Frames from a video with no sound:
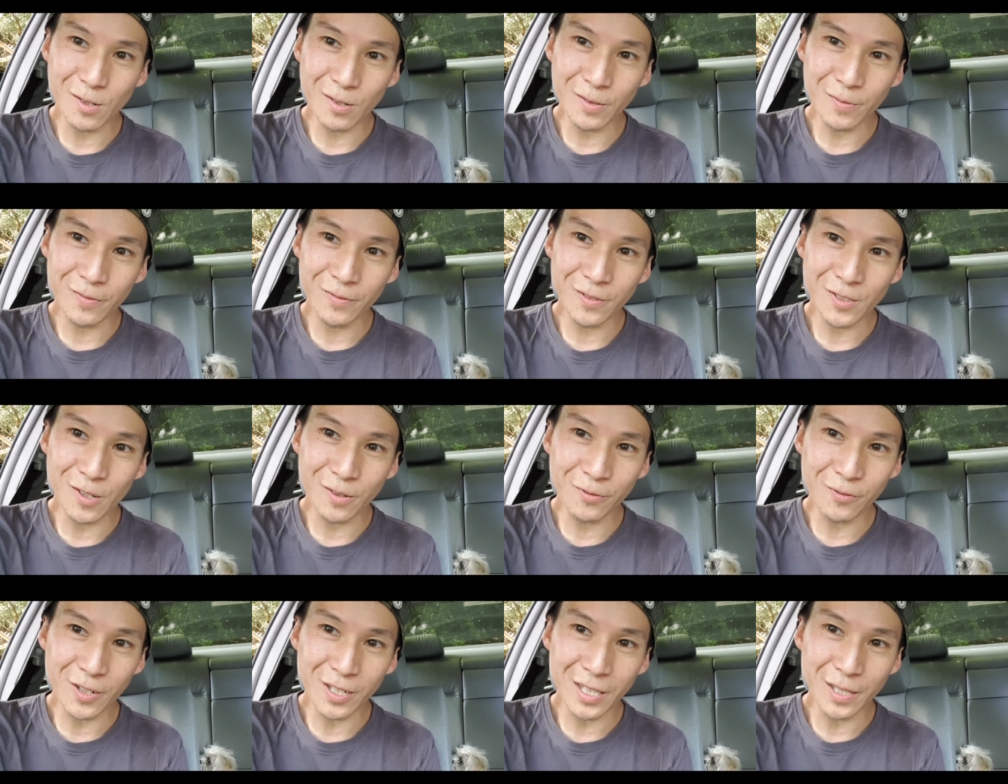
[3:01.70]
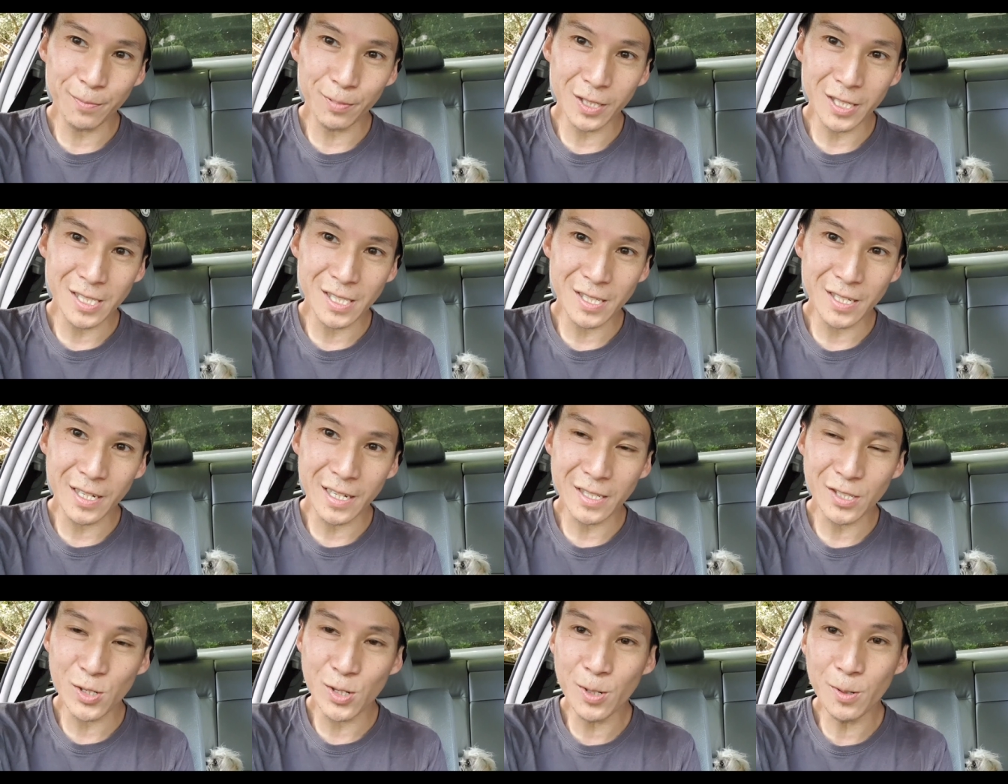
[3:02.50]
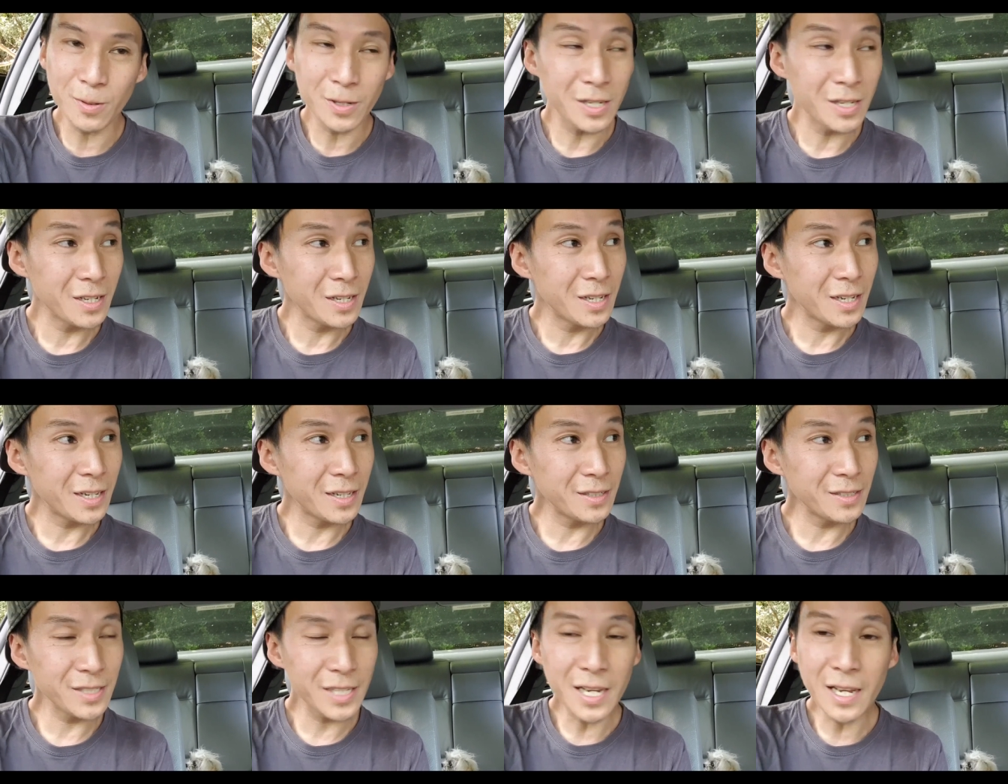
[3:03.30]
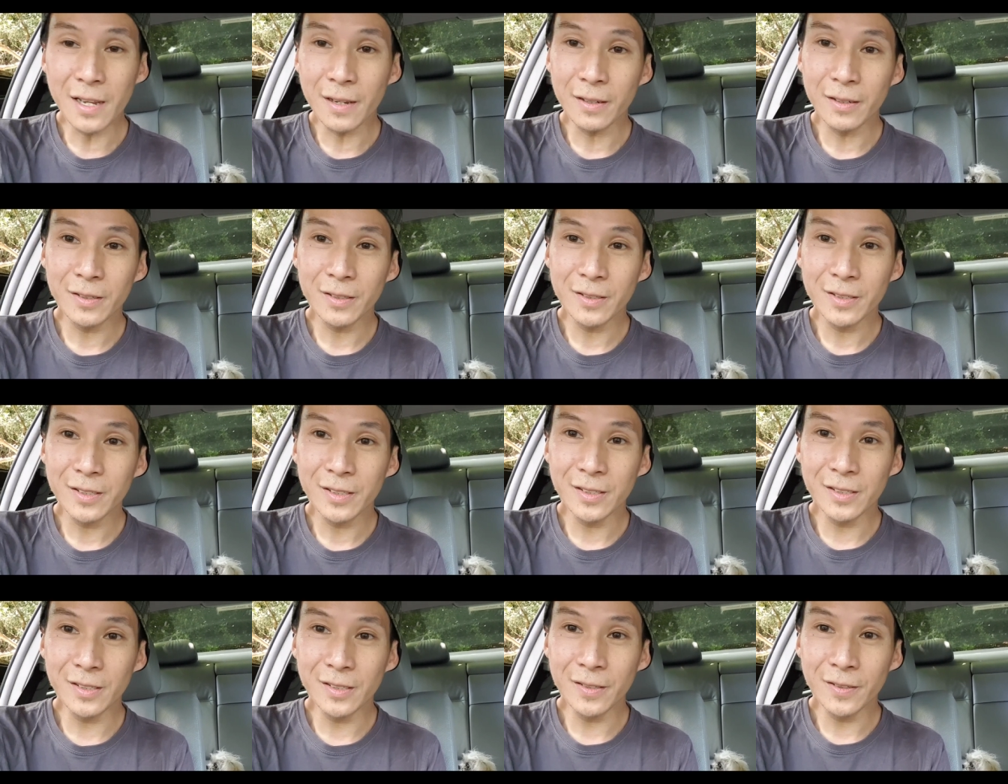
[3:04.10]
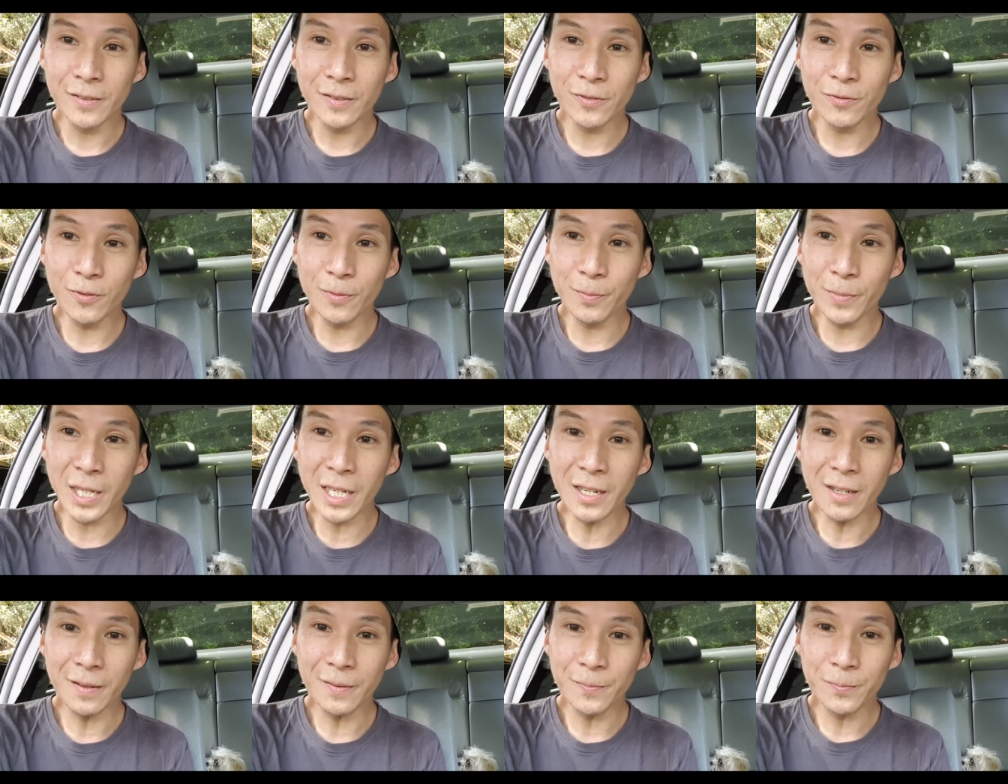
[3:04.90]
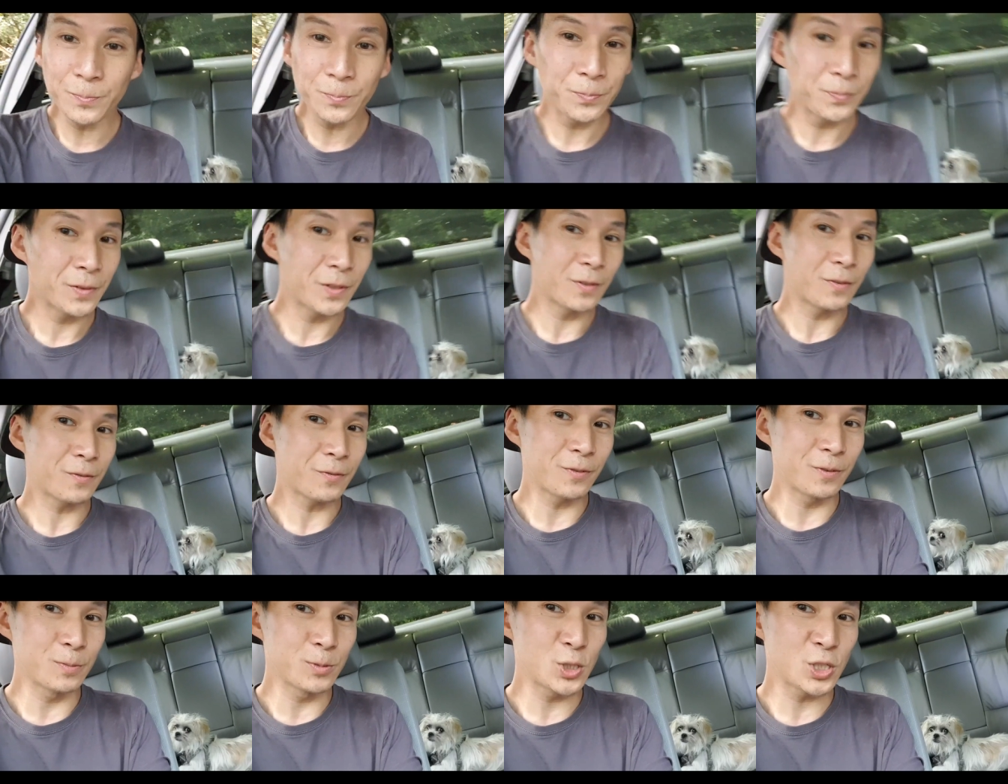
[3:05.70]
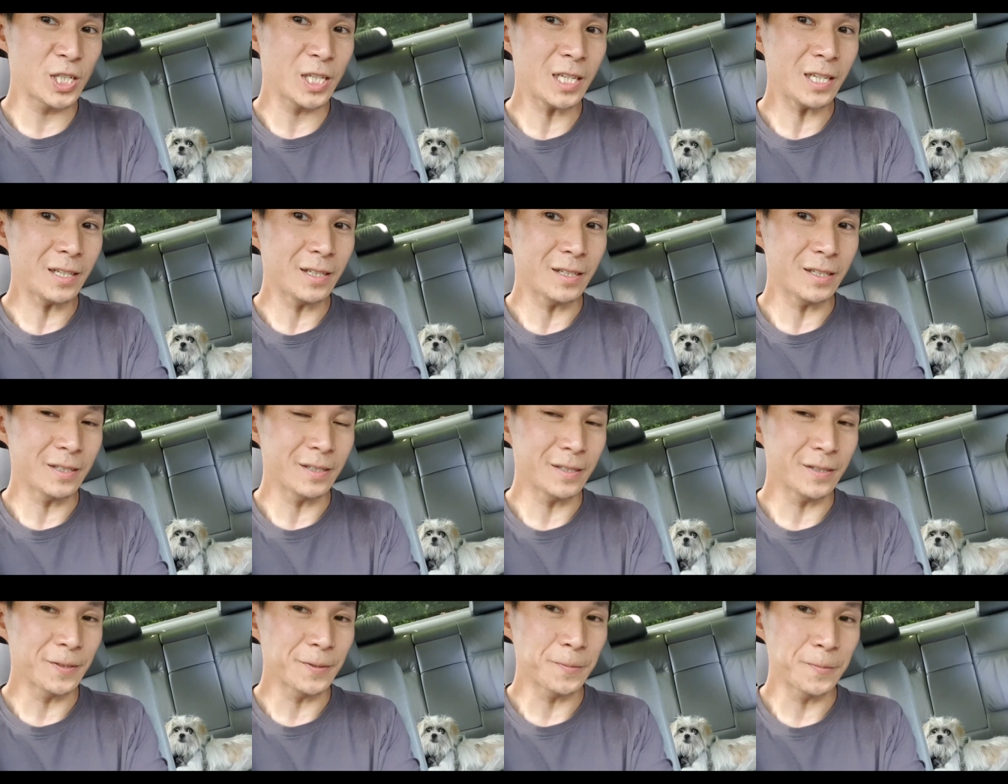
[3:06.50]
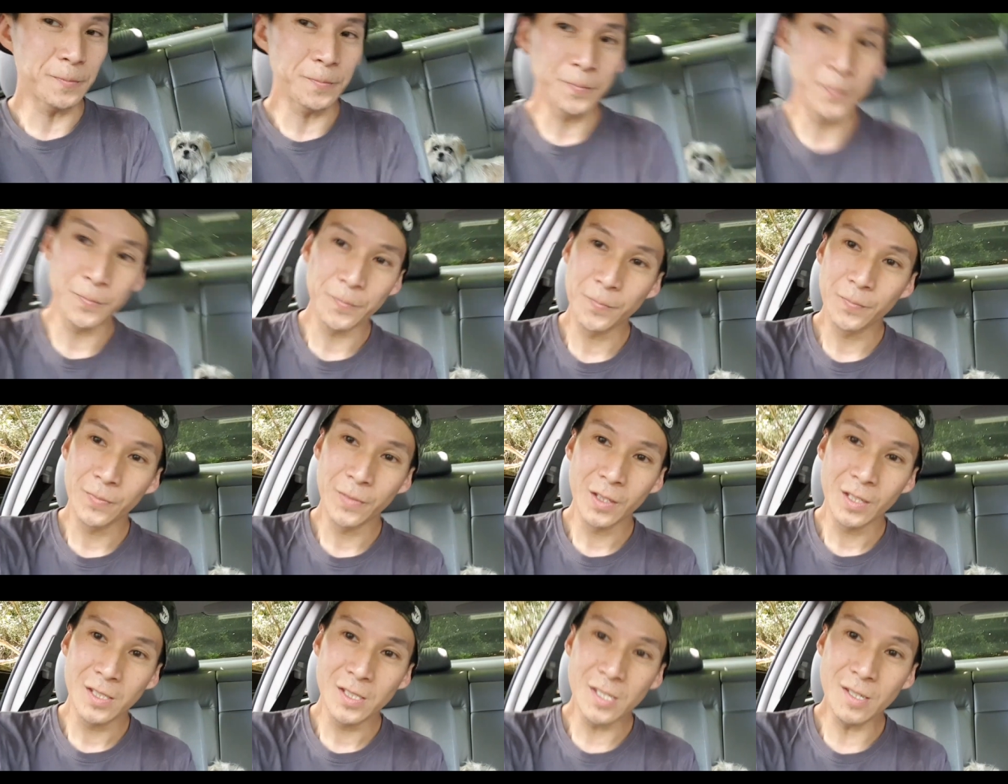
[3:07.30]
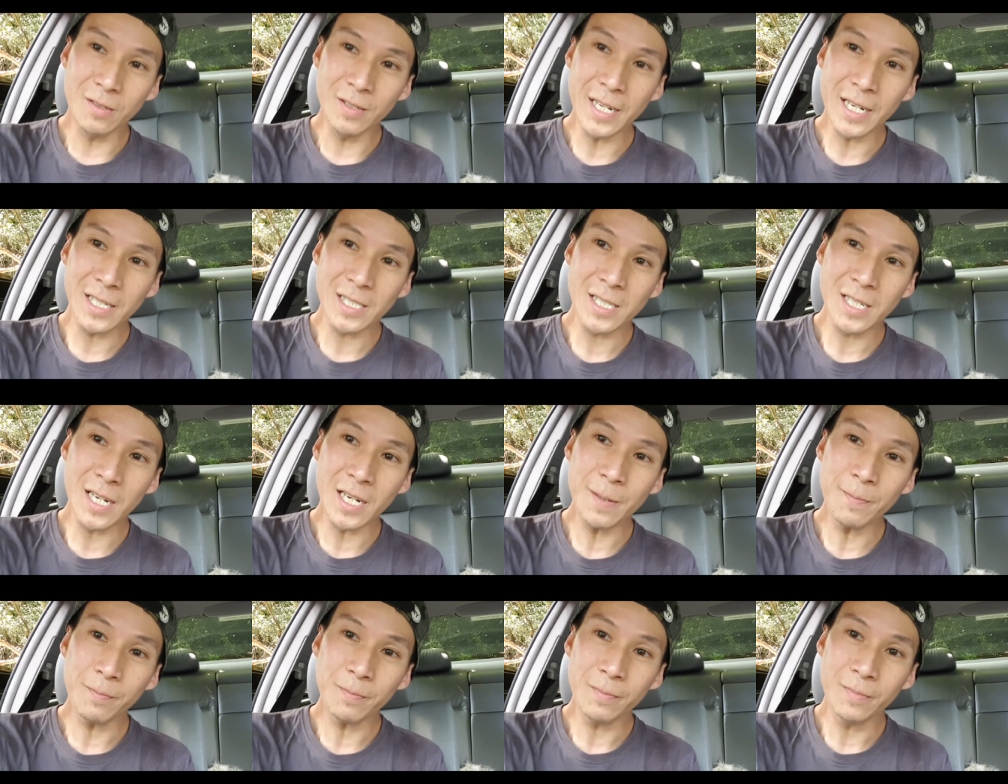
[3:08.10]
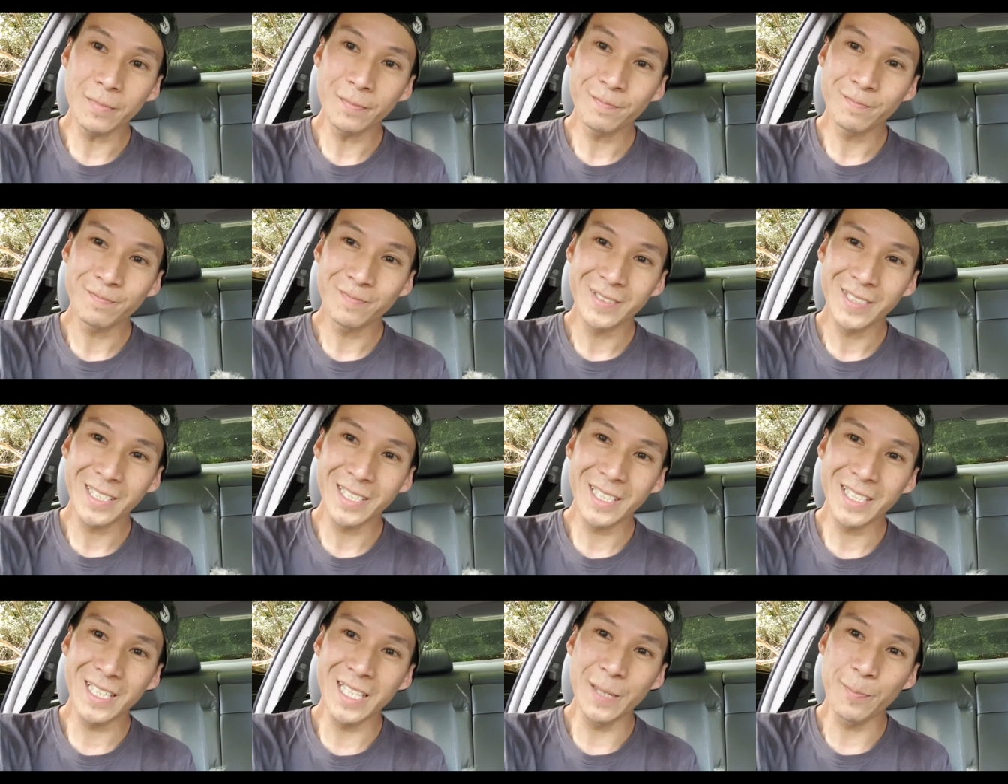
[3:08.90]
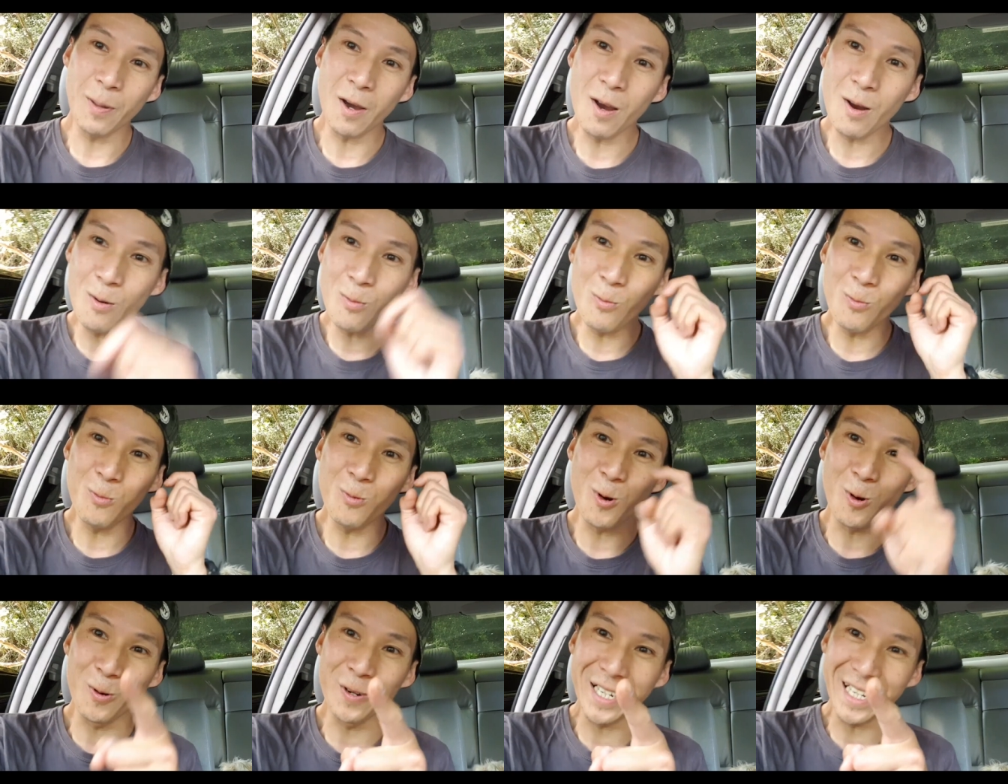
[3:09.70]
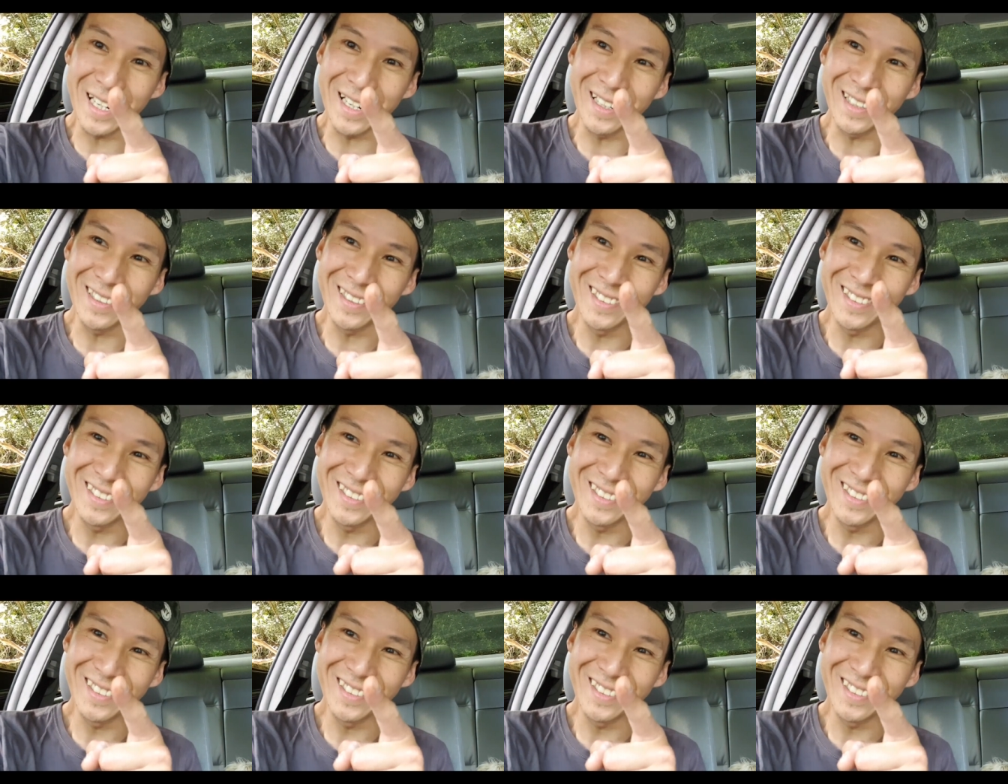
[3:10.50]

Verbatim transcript: dog dog friendly place to get to. And yeah, from me, from Qi. Till next time, keep on walking.